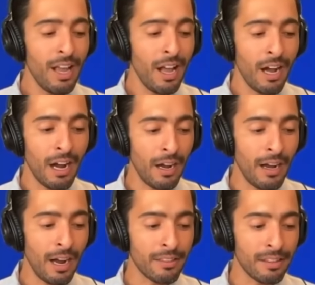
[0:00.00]

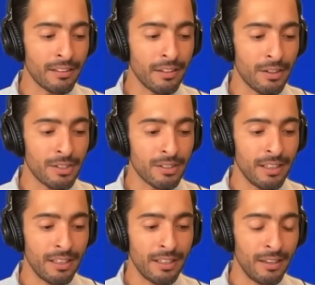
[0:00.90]
uh, I think there's,
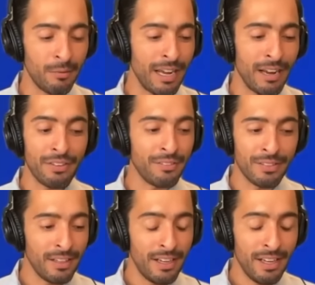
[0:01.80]
and we haven't even,